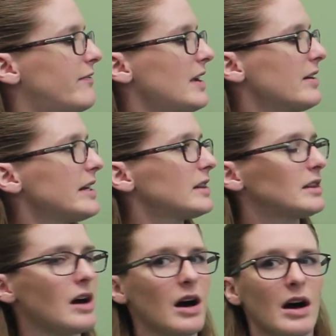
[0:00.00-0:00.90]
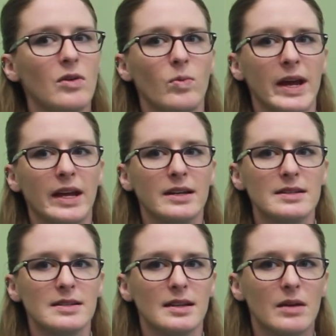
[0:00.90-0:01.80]
very long
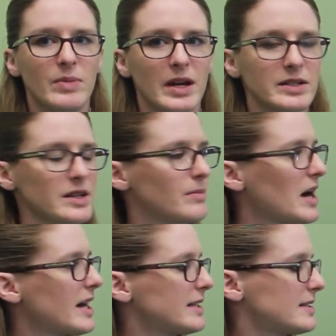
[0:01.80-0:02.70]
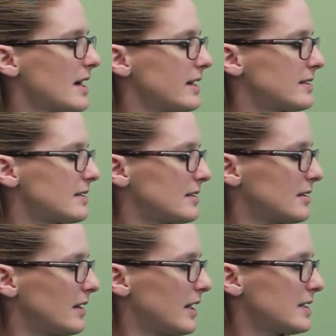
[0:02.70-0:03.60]
wings compared to their body size.
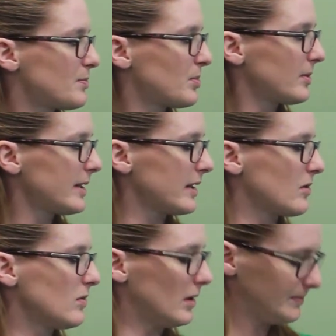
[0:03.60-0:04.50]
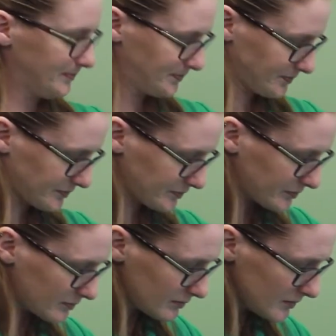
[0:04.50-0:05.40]
It's pretty cool.
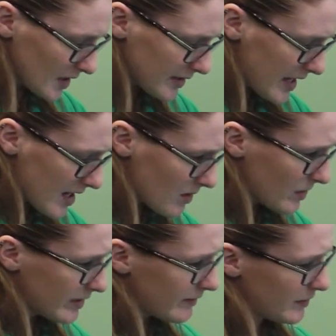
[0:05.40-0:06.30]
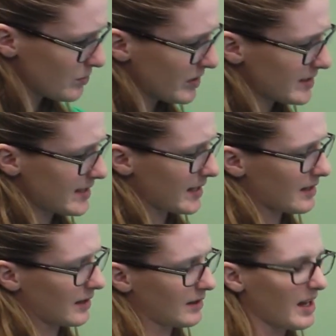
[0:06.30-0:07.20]
They are one of the few birds that
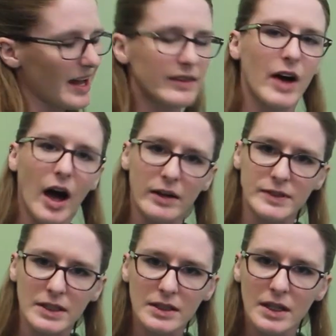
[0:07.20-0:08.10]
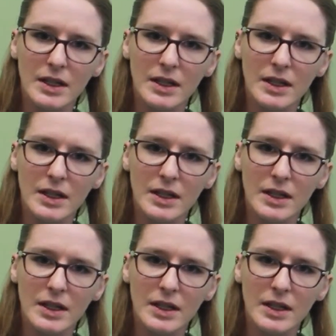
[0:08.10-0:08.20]
can kind of hover.